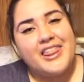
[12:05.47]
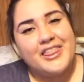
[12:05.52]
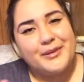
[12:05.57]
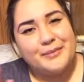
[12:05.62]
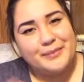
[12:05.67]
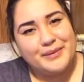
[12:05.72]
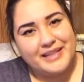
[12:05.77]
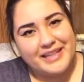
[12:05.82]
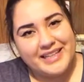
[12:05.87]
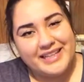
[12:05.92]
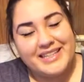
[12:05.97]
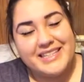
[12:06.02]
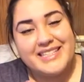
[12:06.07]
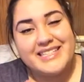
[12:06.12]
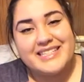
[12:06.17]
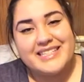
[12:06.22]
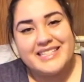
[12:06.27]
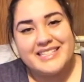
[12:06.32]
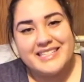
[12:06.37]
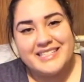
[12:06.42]

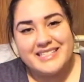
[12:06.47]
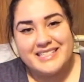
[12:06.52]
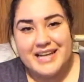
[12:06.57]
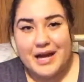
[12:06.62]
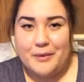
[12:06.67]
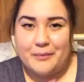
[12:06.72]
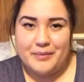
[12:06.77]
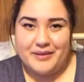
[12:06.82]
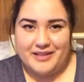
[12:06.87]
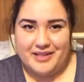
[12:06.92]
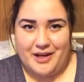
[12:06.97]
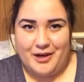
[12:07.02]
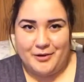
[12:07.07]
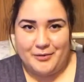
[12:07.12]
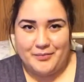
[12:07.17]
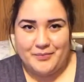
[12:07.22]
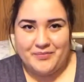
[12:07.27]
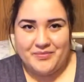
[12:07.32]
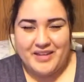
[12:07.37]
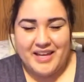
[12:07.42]
playlist is down
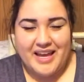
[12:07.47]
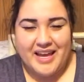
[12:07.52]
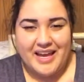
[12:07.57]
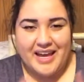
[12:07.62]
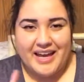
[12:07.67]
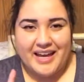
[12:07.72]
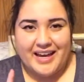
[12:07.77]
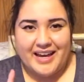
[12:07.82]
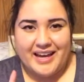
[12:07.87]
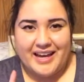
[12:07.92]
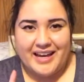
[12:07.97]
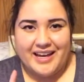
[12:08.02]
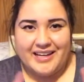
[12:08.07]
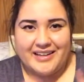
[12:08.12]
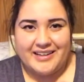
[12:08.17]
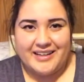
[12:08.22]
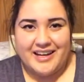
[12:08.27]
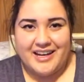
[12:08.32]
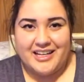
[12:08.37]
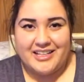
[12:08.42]
below.
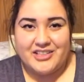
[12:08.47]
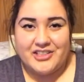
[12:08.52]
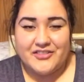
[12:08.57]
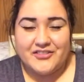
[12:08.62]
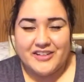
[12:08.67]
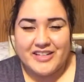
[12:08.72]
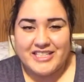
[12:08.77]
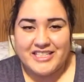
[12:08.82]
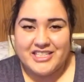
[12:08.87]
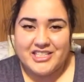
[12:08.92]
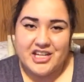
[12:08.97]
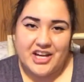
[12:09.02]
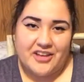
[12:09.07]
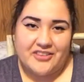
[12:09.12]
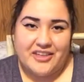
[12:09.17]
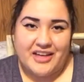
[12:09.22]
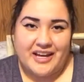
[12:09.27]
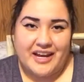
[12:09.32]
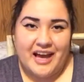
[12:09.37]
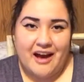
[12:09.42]
And don't forget to check
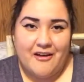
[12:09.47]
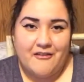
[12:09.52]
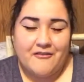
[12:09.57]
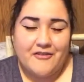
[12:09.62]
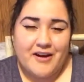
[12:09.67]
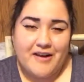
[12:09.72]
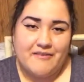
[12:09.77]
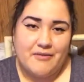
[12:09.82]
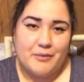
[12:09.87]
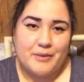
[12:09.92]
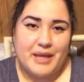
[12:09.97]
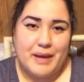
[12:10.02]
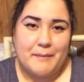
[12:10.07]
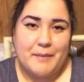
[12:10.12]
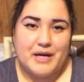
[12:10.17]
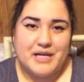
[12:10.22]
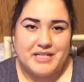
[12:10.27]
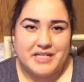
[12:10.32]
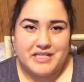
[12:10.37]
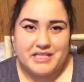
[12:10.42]
that out for everyone that
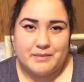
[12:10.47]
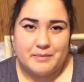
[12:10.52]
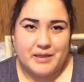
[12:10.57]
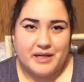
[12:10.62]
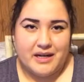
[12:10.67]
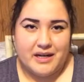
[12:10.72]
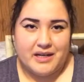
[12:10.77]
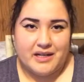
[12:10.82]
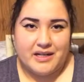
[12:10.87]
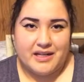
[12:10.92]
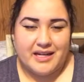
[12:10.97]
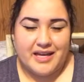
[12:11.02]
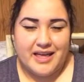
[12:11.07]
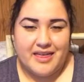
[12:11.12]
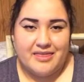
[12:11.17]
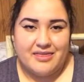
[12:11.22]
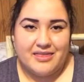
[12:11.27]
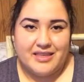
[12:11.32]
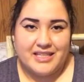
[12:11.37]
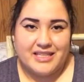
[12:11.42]
participated
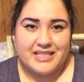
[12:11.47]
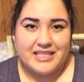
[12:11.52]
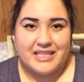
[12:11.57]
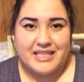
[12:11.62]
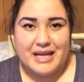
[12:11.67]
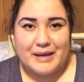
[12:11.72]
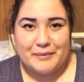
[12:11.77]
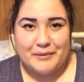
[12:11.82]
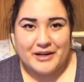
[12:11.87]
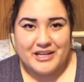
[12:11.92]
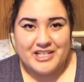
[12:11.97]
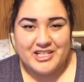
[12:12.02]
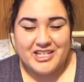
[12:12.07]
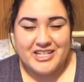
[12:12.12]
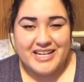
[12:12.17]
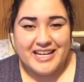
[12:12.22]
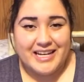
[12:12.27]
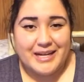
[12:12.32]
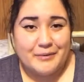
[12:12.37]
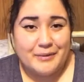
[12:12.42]
in this
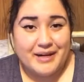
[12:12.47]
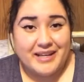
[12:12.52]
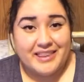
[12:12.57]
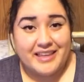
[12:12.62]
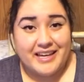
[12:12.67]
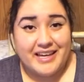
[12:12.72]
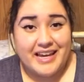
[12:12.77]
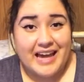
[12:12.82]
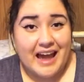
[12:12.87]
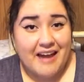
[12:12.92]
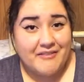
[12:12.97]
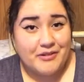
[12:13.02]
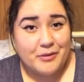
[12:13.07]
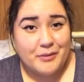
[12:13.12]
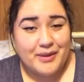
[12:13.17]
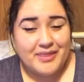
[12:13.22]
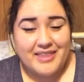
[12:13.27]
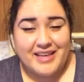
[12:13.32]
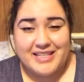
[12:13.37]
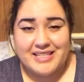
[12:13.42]
collaboration. And I want to thank
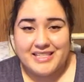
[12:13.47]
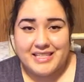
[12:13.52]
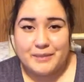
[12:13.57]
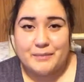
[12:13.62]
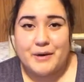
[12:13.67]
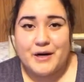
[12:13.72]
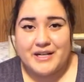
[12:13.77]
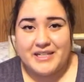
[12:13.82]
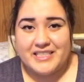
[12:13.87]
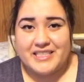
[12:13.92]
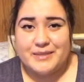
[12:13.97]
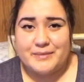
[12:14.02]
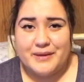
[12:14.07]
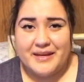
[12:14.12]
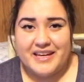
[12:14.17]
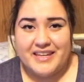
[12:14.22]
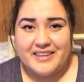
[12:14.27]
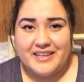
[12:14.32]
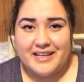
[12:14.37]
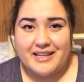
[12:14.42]
everyone that did
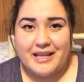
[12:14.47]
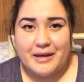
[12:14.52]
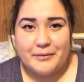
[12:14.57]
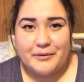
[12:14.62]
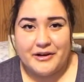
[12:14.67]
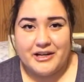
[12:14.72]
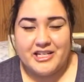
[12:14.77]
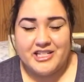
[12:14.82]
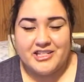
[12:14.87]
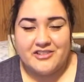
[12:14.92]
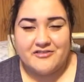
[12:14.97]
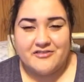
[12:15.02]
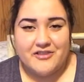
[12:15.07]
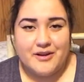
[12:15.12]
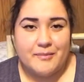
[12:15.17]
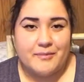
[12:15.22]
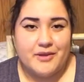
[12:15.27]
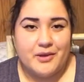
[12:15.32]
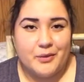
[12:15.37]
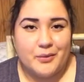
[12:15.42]
participate in the collaboration
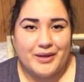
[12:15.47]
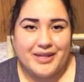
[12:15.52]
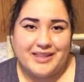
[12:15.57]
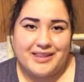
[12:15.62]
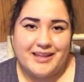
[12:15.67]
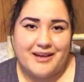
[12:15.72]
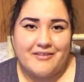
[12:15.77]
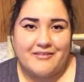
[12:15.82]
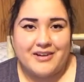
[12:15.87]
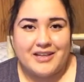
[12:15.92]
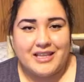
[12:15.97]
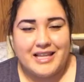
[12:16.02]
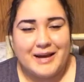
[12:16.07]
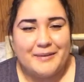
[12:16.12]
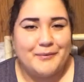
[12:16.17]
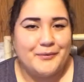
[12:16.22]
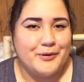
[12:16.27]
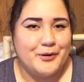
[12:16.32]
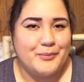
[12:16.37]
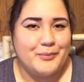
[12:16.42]
from the We Love
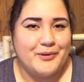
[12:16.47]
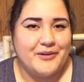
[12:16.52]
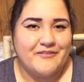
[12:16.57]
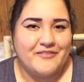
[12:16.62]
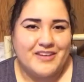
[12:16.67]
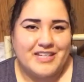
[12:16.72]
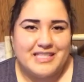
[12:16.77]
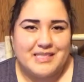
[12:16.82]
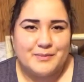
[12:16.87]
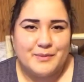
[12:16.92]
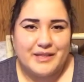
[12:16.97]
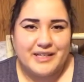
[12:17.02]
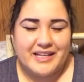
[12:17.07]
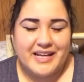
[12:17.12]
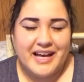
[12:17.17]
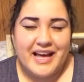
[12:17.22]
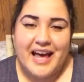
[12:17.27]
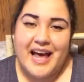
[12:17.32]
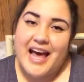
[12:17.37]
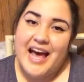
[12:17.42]
Collab group on Facebook.
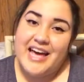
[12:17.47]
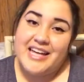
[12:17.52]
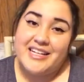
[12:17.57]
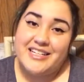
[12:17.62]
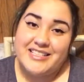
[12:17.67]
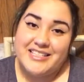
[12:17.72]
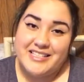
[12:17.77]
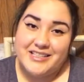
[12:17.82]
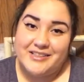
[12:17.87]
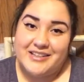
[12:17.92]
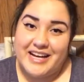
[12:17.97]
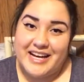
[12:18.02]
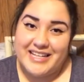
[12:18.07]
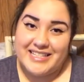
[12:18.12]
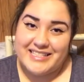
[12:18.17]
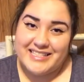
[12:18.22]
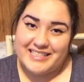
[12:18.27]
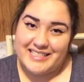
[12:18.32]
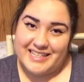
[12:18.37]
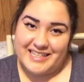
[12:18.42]
And I'll see you
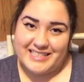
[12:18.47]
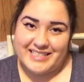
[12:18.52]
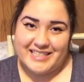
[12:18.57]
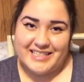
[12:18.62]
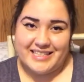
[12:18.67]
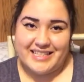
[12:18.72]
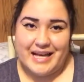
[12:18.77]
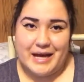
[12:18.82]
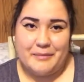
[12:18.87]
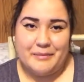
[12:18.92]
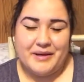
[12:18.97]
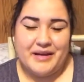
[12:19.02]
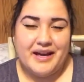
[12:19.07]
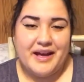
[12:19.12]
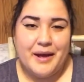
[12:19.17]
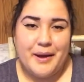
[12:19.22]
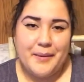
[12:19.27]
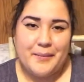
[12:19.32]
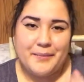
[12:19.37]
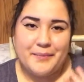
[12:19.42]
guys to the next collab.
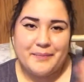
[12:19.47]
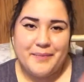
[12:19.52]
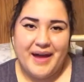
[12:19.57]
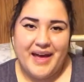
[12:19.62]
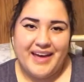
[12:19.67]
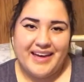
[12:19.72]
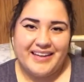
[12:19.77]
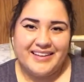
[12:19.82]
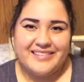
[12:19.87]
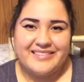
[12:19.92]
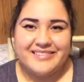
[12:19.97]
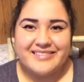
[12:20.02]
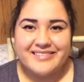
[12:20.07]
Bye!